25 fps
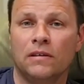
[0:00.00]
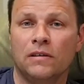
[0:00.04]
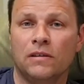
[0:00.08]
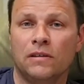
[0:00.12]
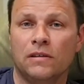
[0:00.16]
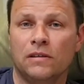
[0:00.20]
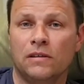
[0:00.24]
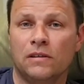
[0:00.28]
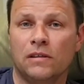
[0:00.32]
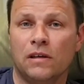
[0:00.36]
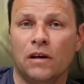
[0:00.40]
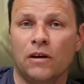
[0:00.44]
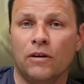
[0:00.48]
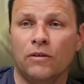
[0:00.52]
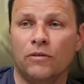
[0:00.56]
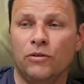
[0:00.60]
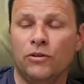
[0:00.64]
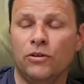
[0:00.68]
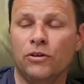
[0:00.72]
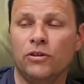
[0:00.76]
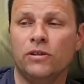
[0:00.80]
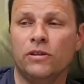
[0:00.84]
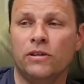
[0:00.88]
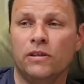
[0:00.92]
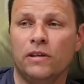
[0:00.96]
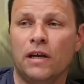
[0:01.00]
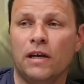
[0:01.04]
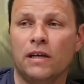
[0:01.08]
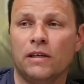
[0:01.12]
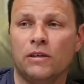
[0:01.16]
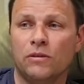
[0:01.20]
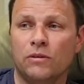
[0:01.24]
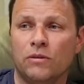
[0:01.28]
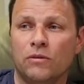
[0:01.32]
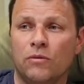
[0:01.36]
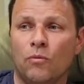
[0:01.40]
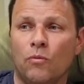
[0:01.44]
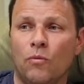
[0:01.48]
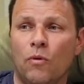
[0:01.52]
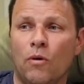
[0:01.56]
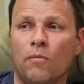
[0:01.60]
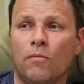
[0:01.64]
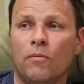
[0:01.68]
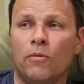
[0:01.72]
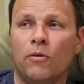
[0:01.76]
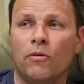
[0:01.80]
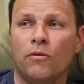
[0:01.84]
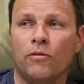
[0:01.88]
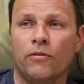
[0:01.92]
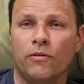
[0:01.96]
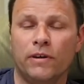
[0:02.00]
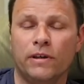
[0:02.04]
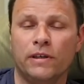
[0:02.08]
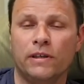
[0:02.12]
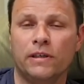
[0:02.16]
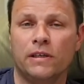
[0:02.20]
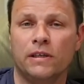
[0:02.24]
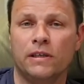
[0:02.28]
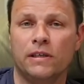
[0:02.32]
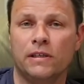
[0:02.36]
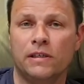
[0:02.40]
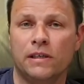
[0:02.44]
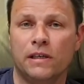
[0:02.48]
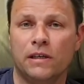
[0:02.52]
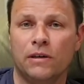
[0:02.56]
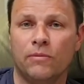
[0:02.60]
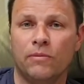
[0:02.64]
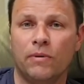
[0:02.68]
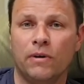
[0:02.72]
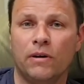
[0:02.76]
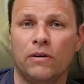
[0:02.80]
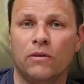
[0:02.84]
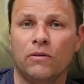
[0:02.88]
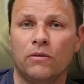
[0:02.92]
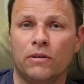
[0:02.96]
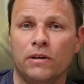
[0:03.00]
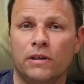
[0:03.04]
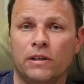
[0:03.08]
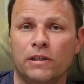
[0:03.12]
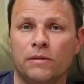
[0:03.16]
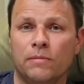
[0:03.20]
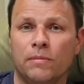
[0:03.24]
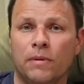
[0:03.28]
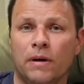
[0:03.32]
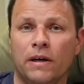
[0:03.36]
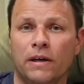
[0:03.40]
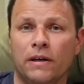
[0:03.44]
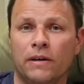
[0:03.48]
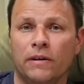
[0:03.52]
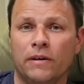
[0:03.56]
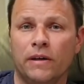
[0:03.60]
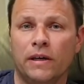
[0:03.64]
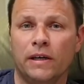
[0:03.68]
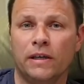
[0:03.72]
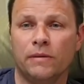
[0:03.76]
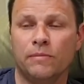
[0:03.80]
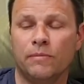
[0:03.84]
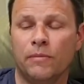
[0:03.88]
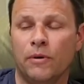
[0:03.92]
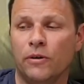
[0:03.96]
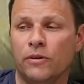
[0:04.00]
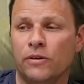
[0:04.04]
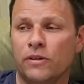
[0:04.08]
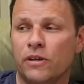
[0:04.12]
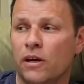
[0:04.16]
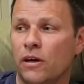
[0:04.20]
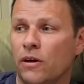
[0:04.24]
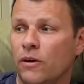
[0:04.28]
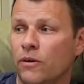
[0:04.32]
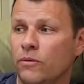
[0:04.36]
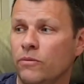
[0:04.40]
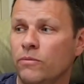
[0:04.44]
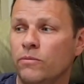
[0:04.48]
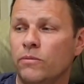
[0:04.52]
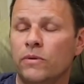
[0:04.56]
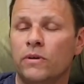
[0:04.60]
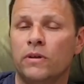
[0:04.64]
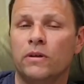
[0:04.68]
So just that's one more thing to consider when looking to buy your next motorhome.